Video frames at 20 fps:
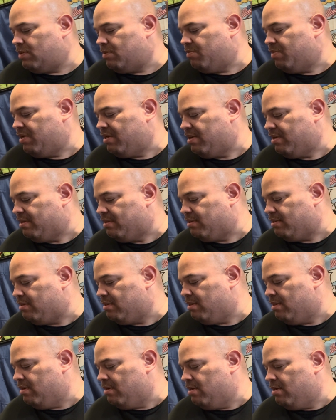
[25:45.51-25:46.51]
because
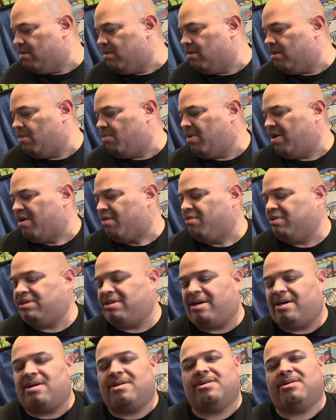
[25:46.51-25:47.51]
I'm like, what
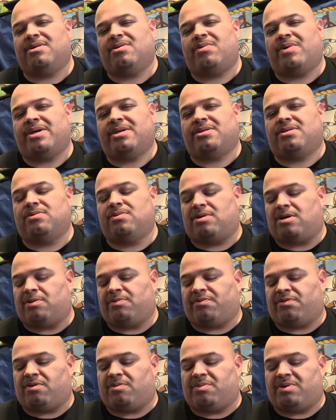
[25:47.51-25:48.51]
the hell did the white suit come
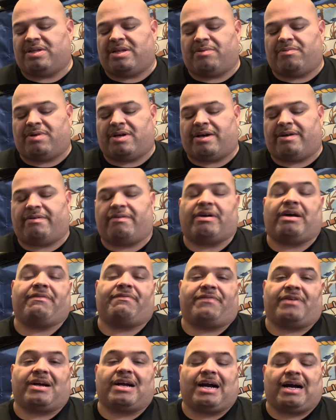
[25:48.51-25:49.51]
from? But then when I
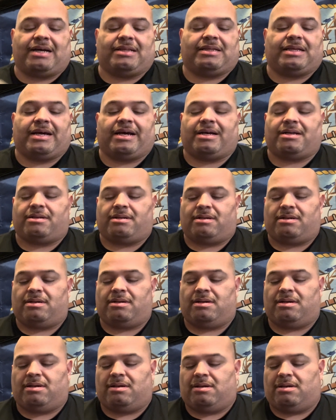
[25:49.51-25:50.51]
forgot that
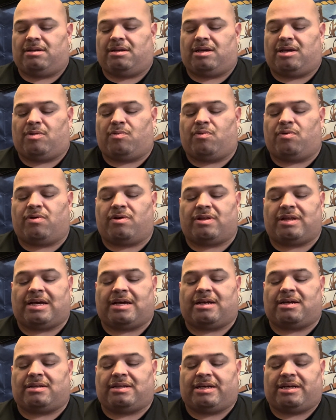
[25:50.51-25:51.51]
he wore
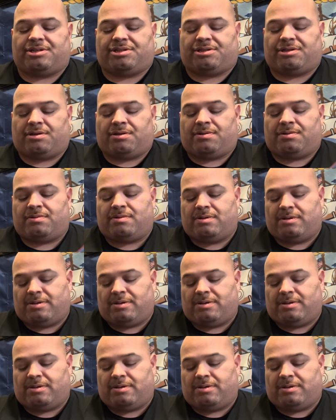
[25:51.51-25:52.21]
that on that show.